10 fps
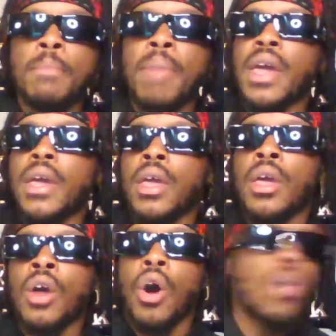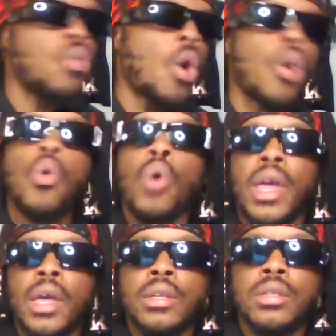banging old
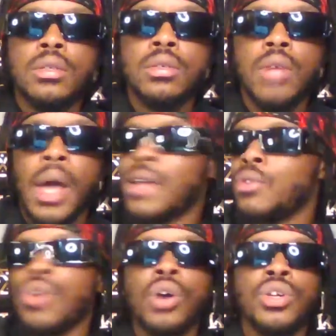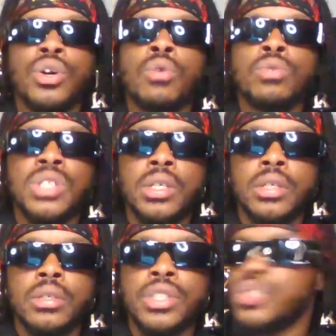heads. I ain't gonna call you
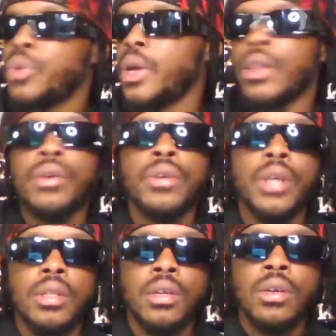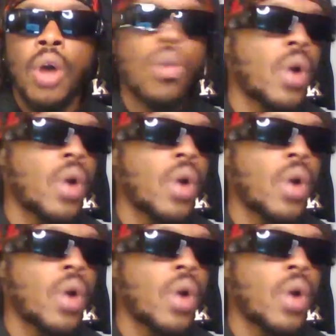OGs because you ain't learned nothing. Old